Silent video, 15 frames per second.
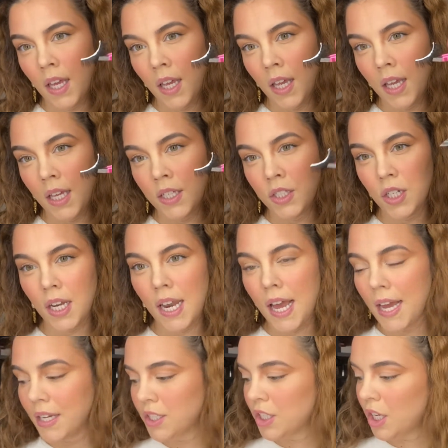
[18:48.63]
Get your
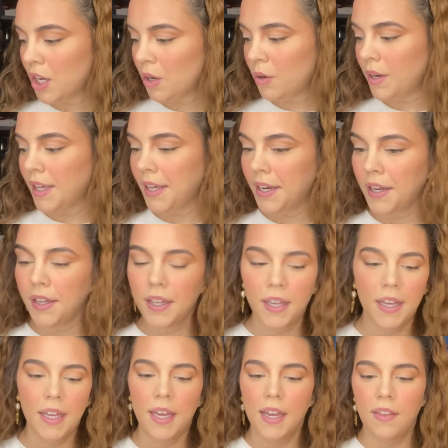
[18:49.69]
lash coated,
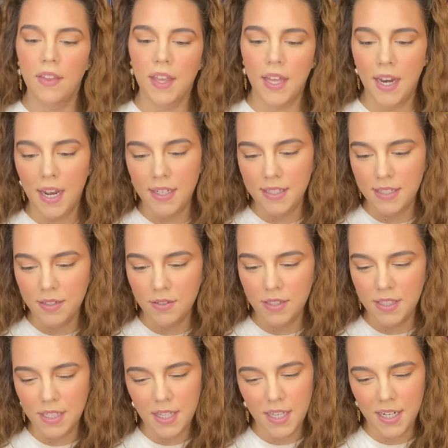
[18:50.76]
and then I still
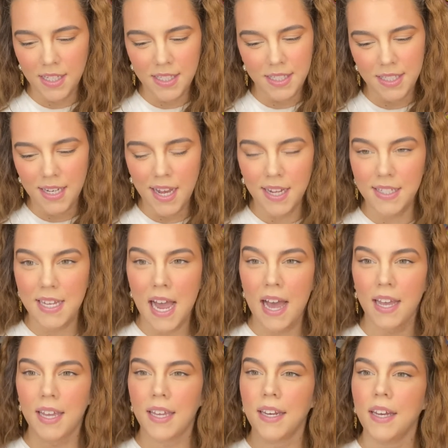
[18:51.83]
see that it's not
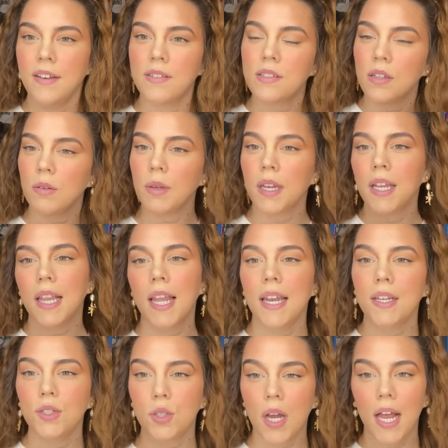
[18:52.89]
tacky enough, so I'm gonna let
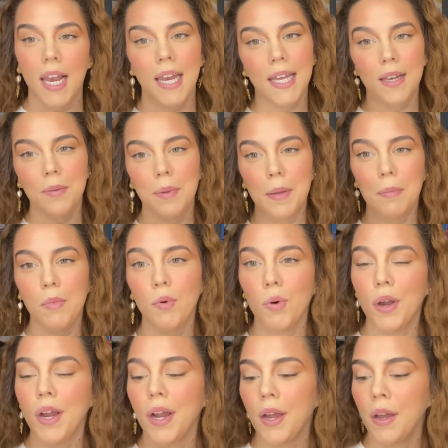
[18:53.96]
it dry a little bit
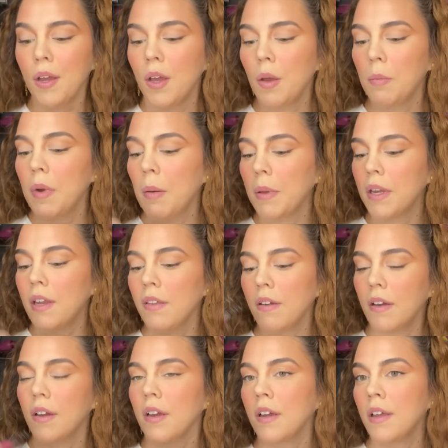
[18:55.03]
more, probably
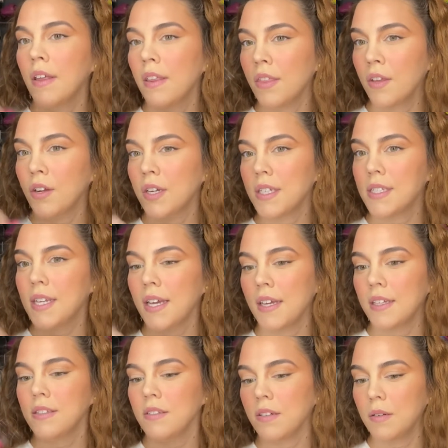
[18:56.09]
another 30
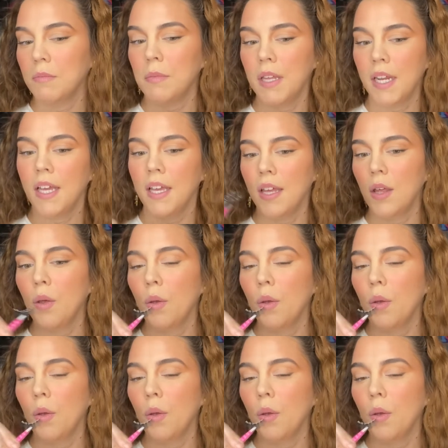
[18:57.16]
seconds or a minute.